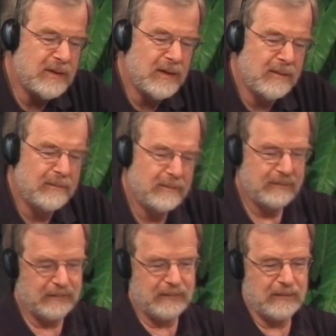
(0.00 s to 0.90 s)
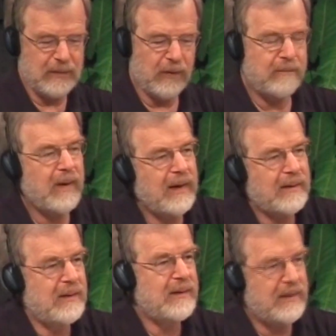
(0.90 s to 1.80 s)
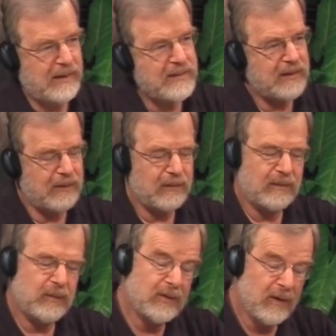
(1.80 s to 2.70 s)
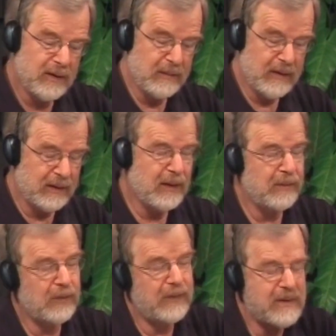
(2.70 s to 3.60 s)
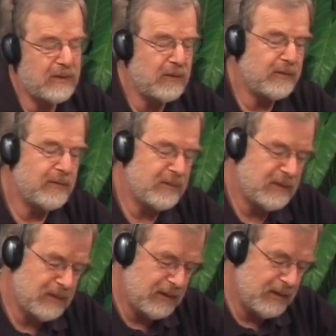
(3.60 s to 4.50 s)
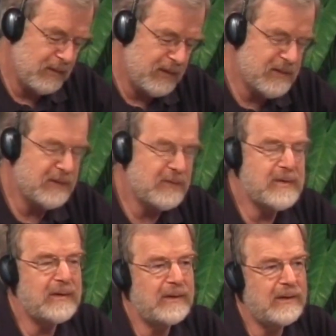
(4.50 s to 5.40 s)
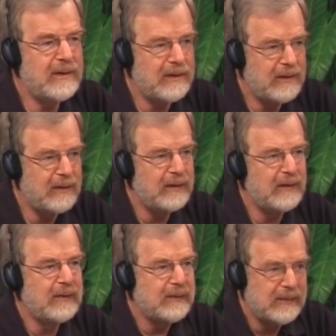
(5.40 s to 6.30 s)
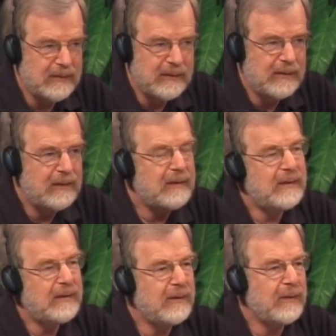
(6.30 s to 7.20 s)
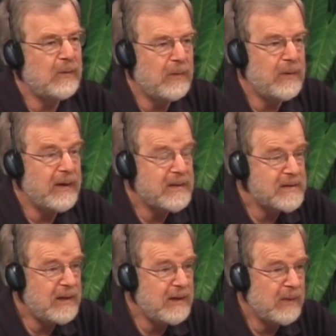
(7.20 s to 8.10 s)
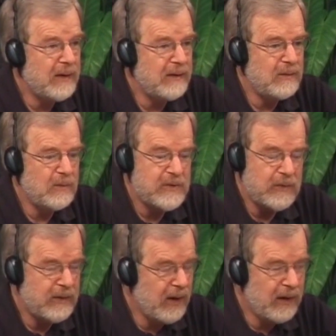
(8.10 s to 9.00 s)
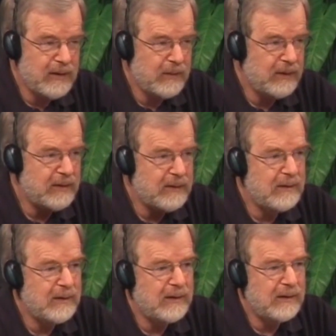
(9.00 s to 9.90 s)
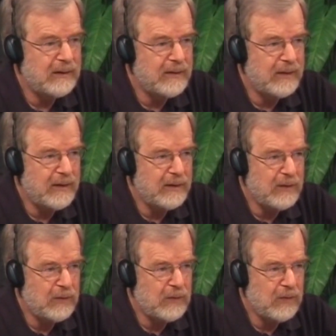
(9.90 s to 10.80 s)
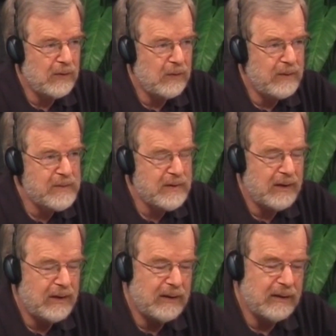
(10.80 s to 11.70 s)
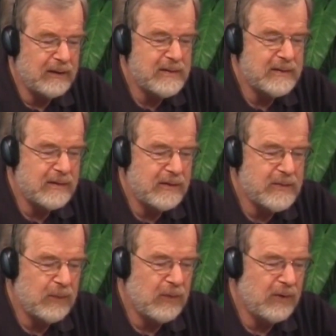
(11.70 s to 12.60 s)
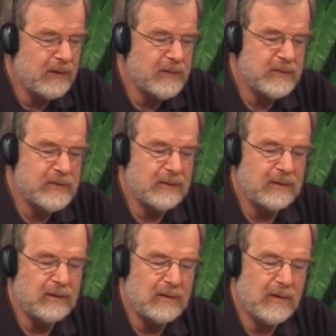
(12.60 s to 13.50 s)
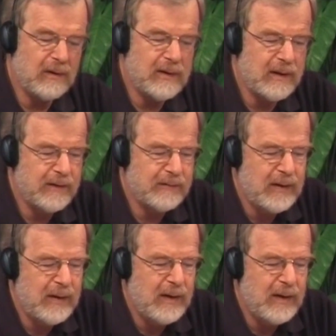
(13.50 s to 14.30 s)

I'm going back to the DSM, we talked about it a couple of weeks ago, and if anybody's interested in hearing what we had to say about it, which we document, they can go to our website and listen to those programs, which are archived.